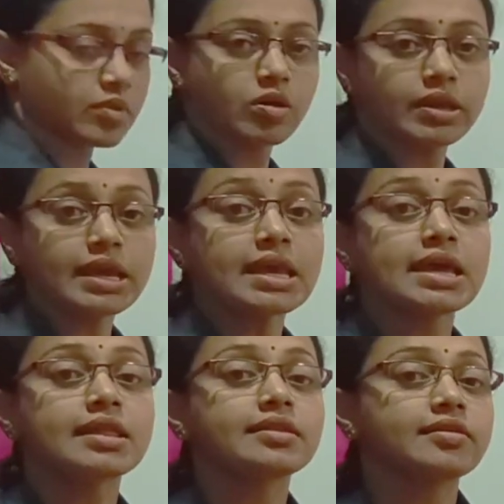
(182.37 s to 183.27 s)
Okay,
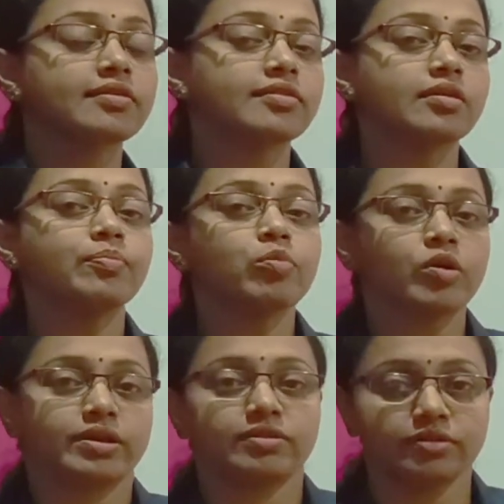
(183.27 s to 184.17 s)
this is the
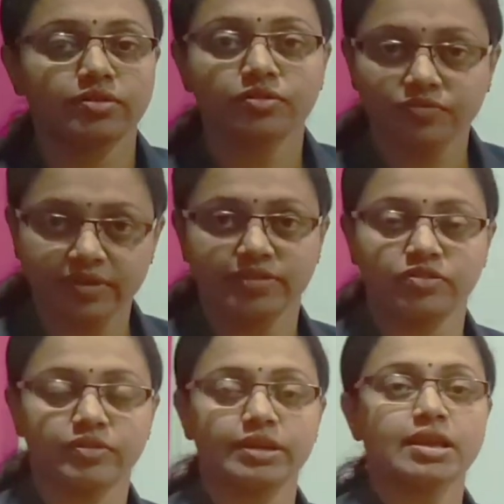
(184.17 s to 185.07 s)
point.
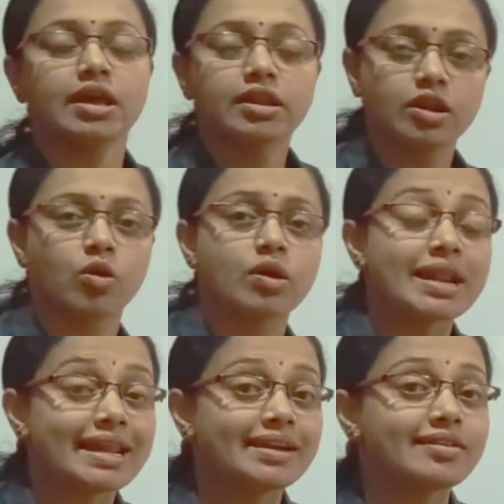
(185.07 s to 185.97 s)
First one. Now
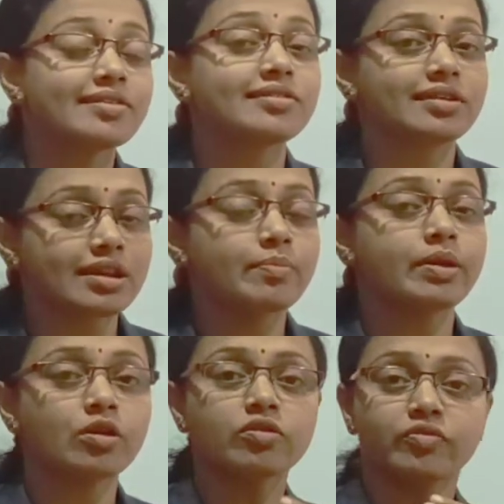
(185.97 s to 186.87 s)
let us study,
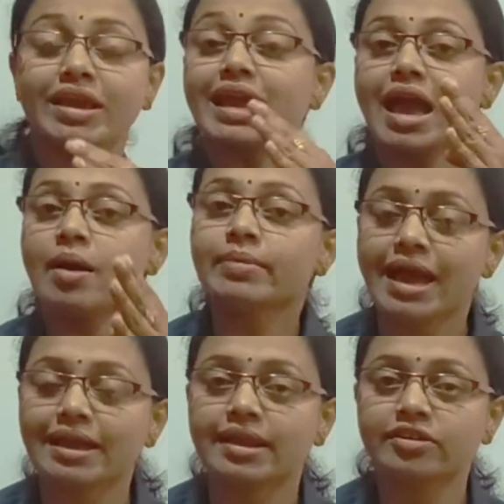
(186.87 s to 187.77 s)
because why I am
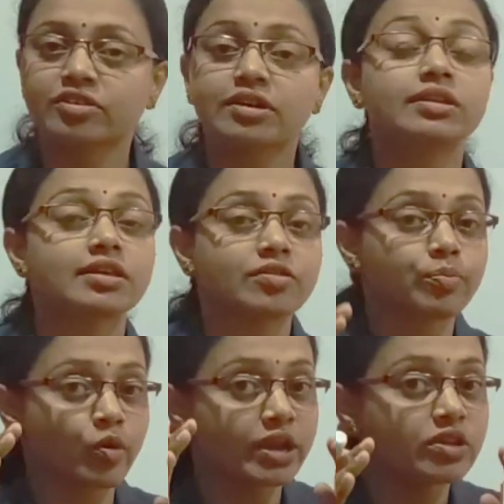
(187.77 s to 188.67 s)
highlighting this
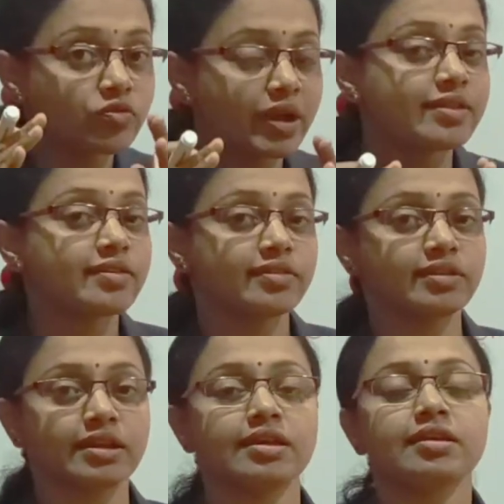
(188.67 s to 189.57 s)
point wise
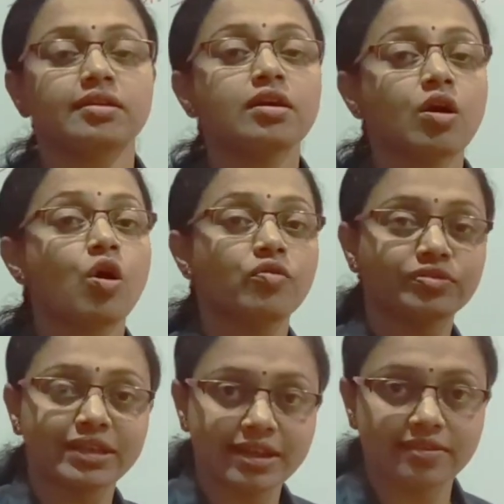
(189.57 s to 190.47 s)
studying
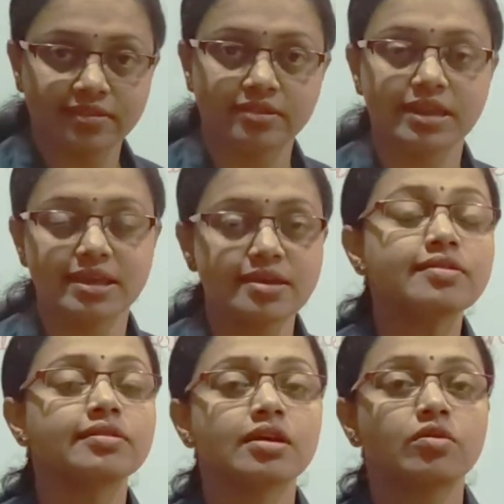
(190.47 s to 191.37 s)
of the lesson
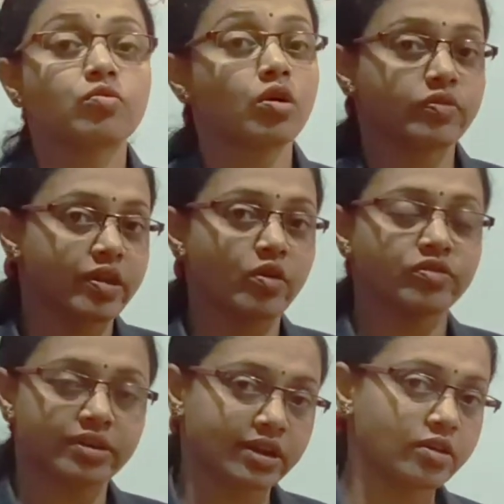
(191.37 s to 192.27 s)
is what we have
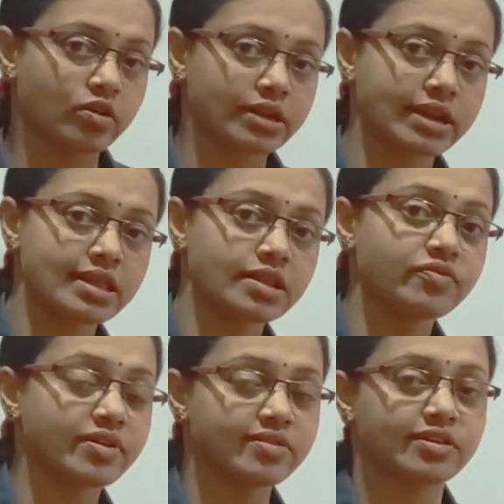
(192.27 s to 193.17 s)
studied already in the
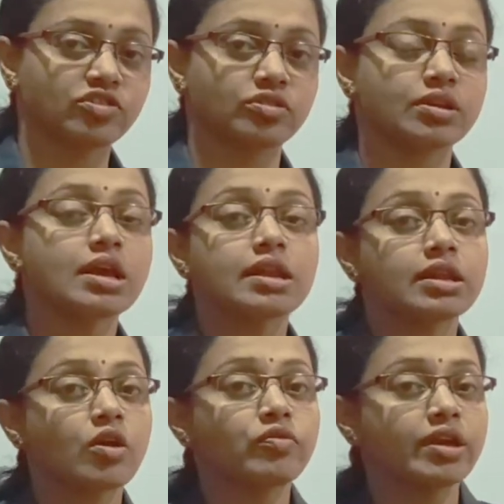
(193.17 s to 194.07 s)
first session.
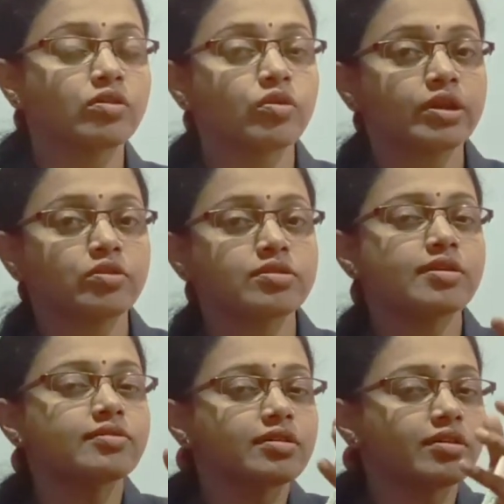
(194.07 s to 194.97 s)
Now we are going to
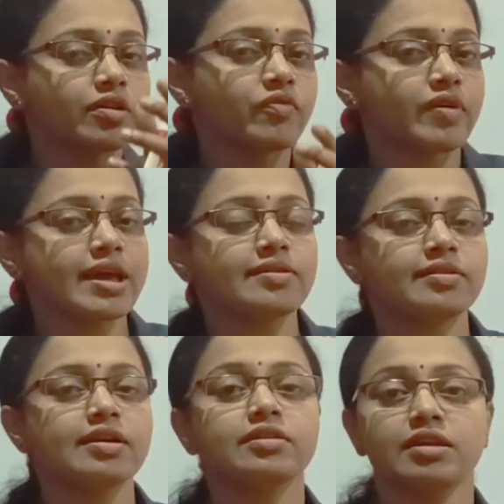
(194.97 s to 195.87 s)
just
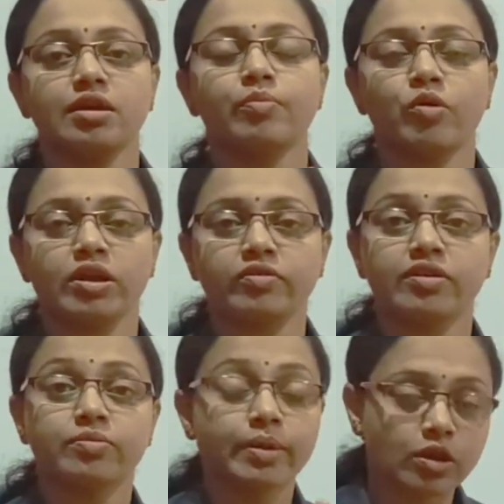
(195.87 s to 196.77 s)
revise it in a point
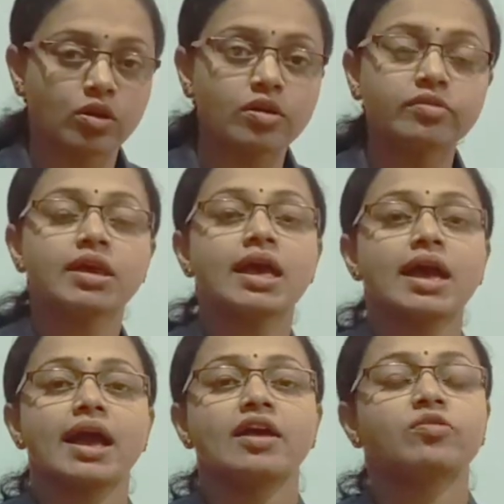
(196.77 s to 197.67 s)
wise, because
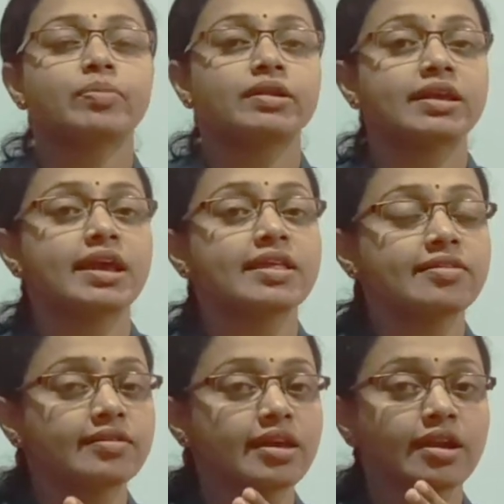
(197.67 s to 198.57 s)
as per the
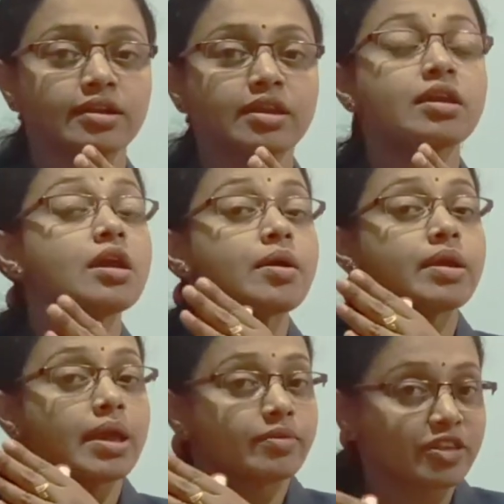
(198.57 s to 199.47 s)
NCERT
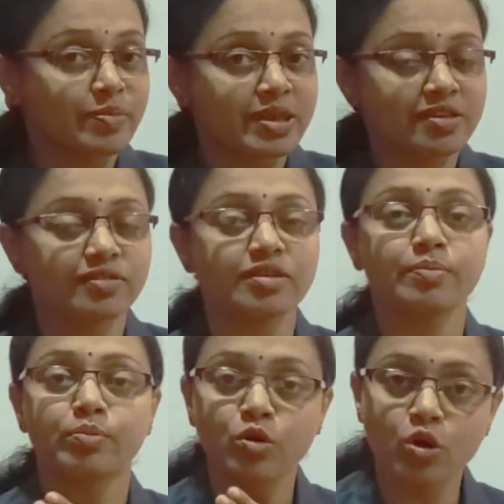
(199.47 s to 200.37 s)

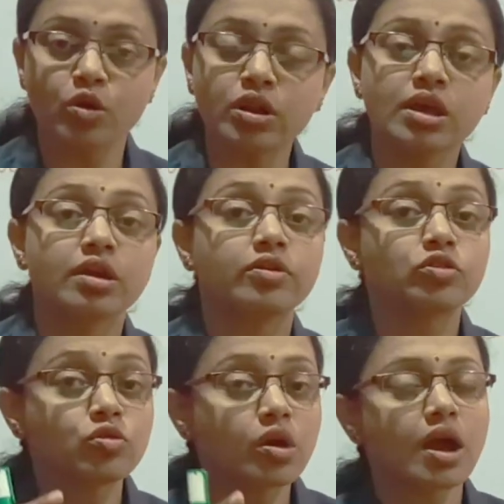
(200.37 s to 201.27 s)
CBSE board,
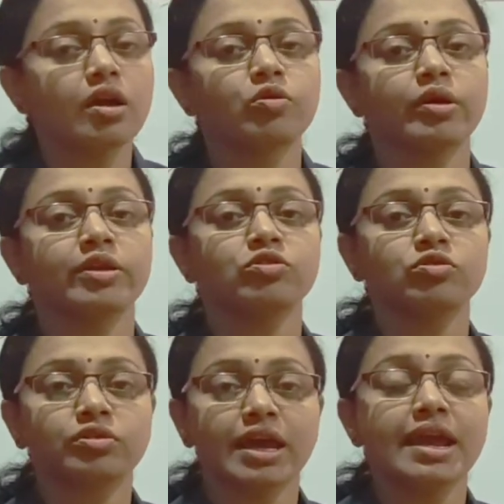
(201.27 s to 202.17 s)
you are going
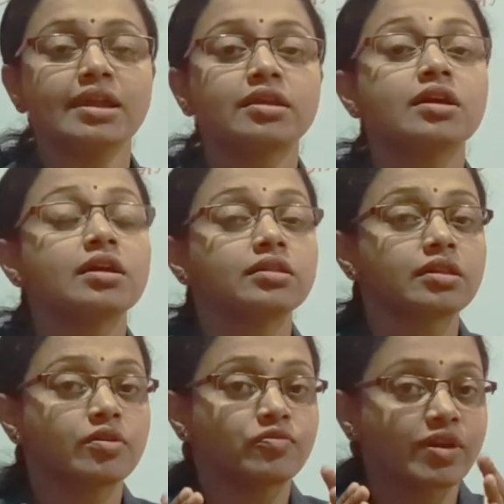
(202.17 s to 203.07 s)
to write
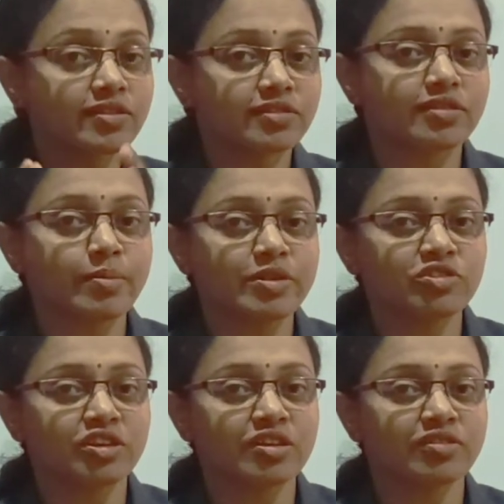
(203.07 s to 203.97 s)
the first
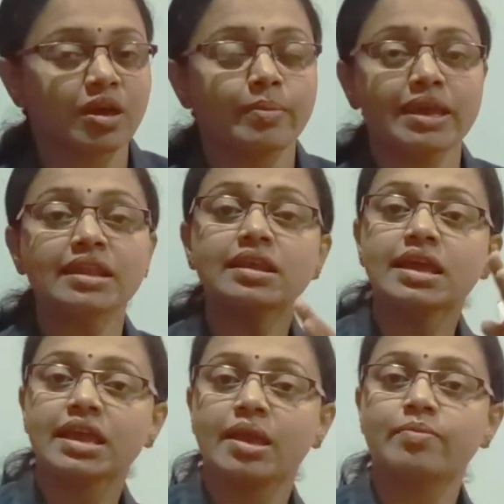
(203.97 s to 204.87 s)
semester exam in
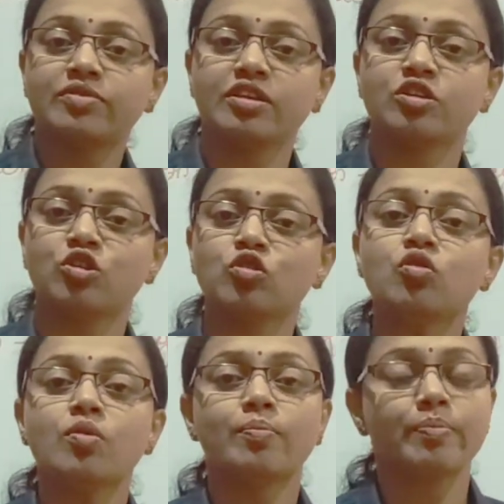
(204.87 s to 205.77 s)

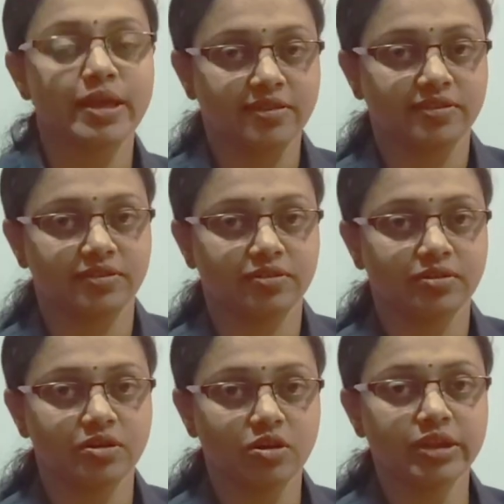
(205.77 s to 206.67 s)
MCQ based.
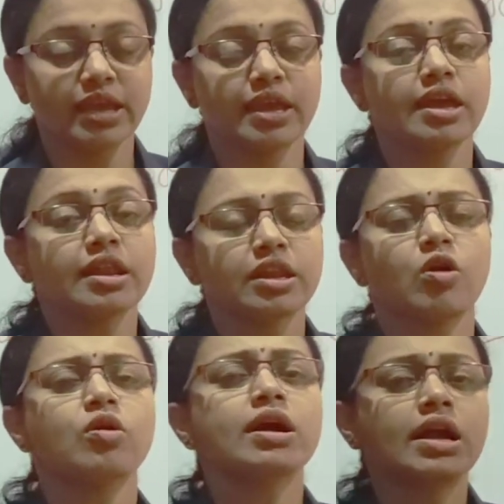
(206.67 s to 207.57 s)
Okay,
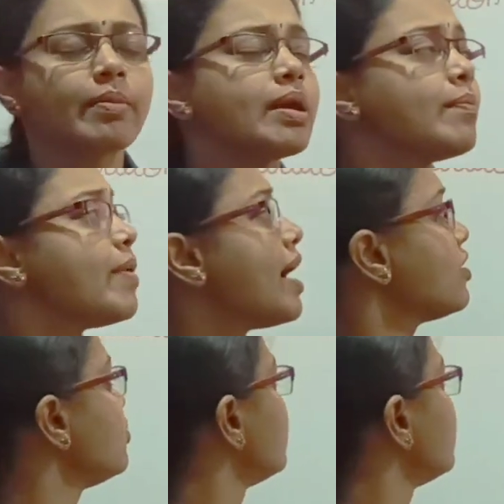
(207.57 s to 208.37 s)
now coming back